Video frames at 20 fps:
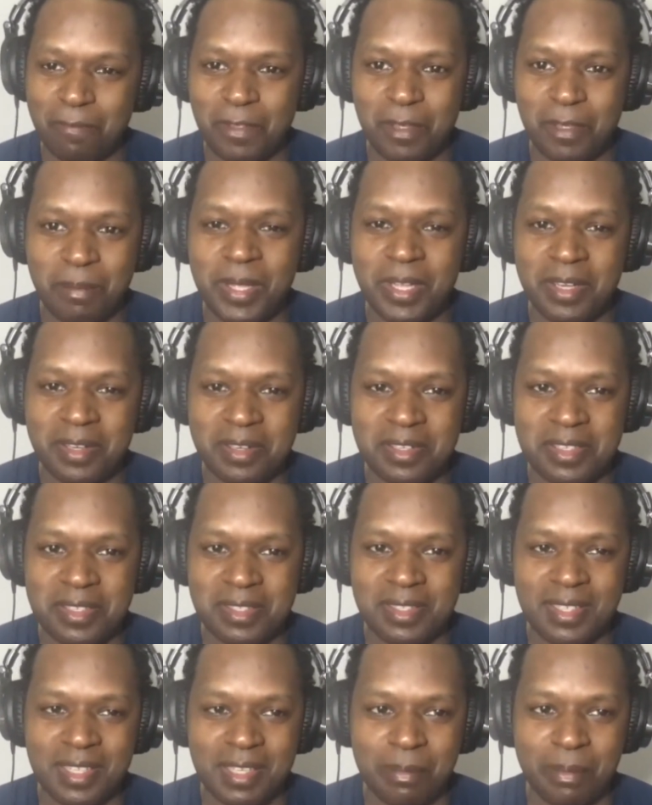filmmakers
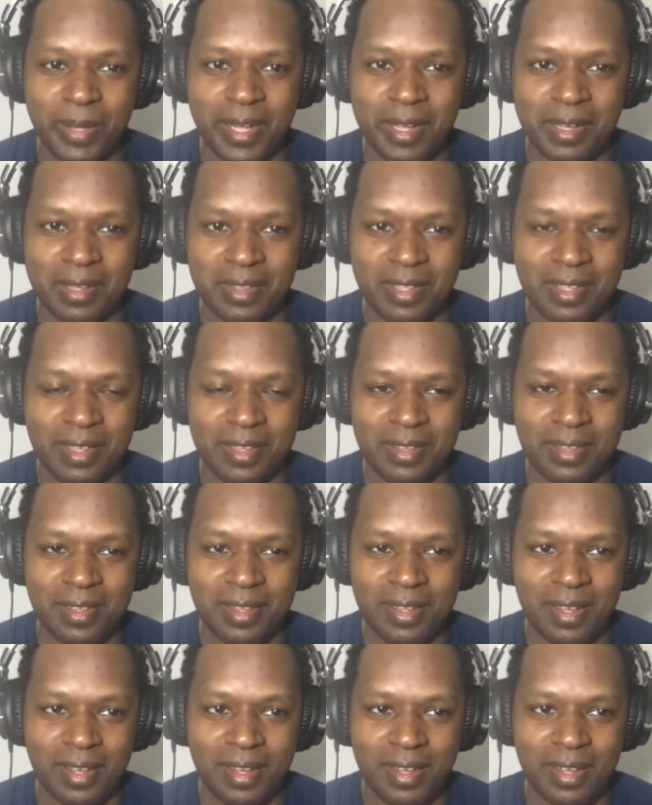did back then,